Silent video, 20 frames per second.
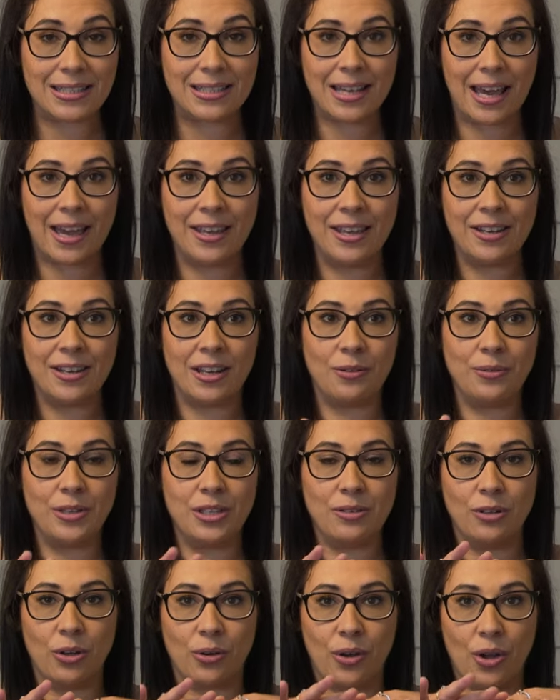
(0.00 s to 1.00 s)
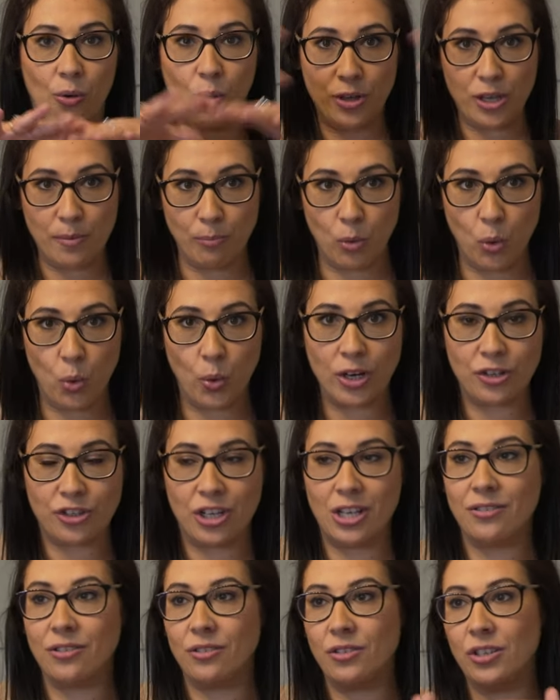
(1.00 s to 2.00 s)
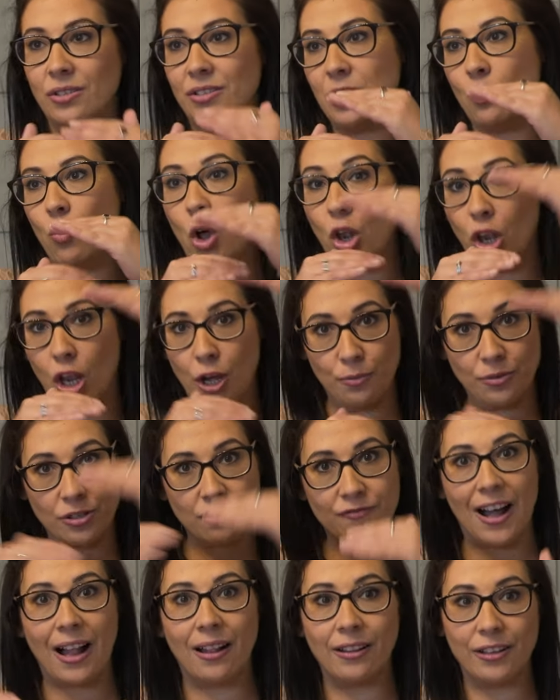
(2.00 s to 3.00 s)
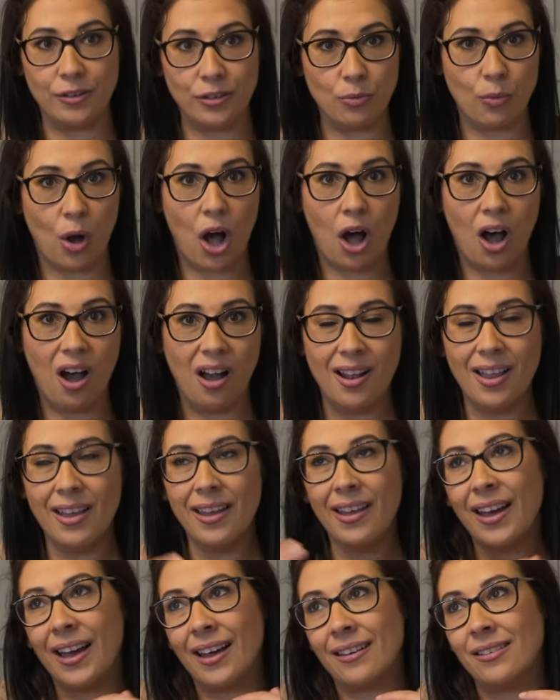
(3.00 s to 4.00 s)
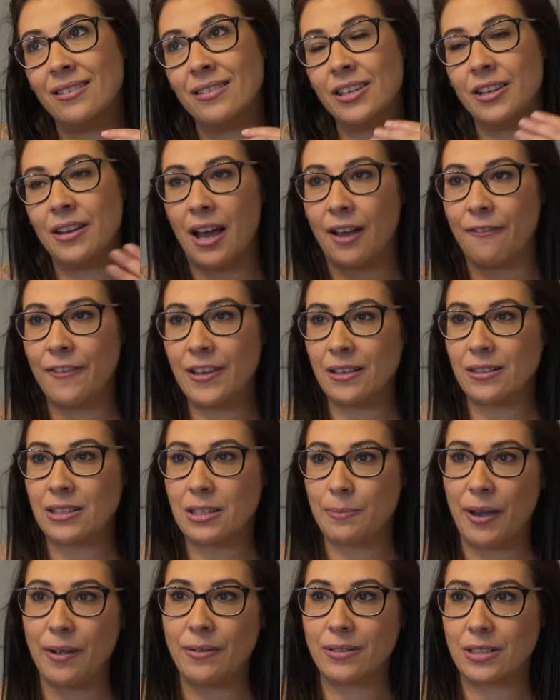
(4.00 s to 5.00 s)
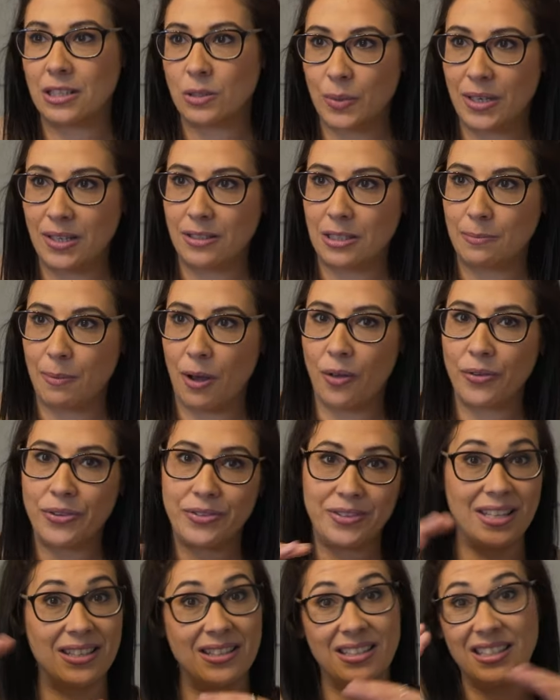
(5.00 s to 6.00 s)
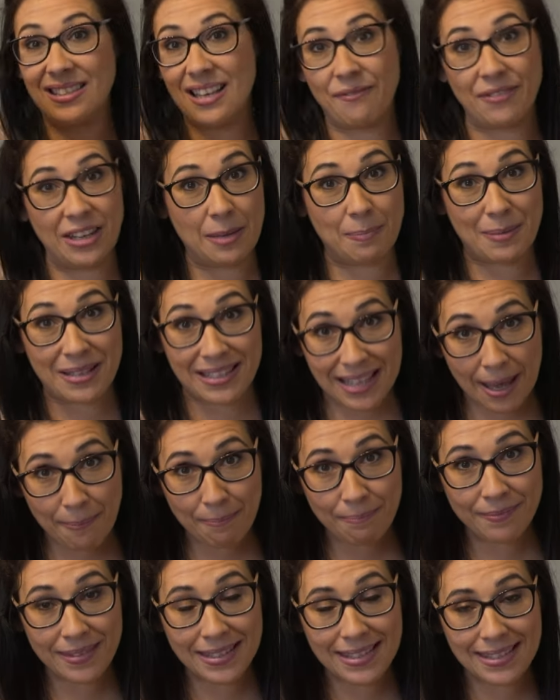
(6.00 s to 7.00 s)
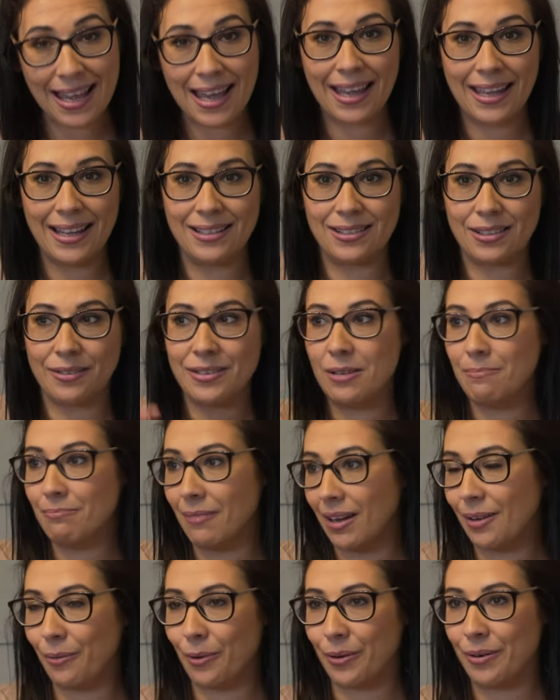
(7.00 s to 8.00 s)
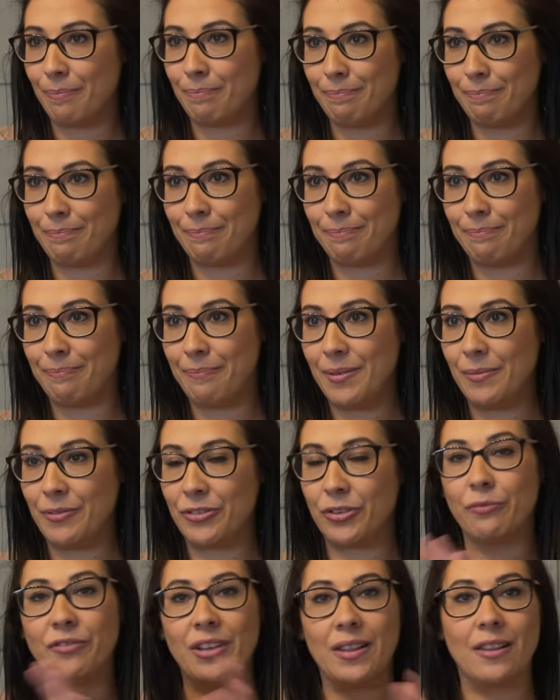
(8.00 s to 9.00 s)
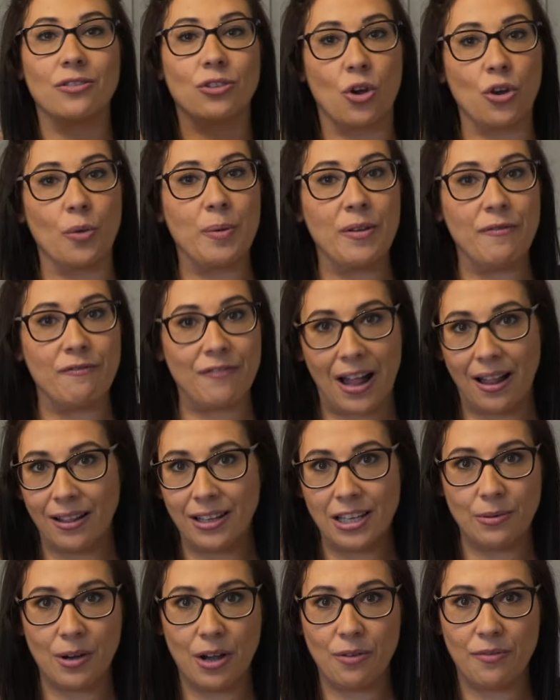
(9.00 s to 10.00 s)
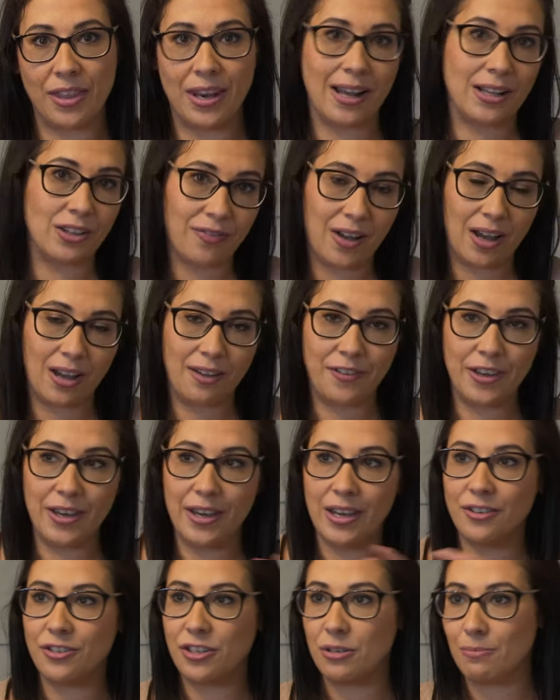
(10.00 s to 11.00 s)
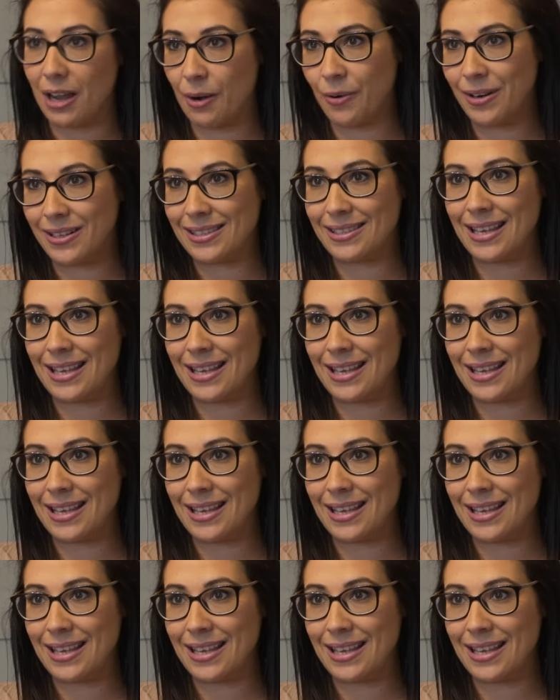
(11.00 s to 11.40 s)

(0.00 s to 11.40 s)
say. You know, you look at all your mortgages and you see what loan to value you are. And you know, I think suppose a sweet spot 60, 70%, say, so you might wanna, something that's gone up in value over the next 5 years, you might want to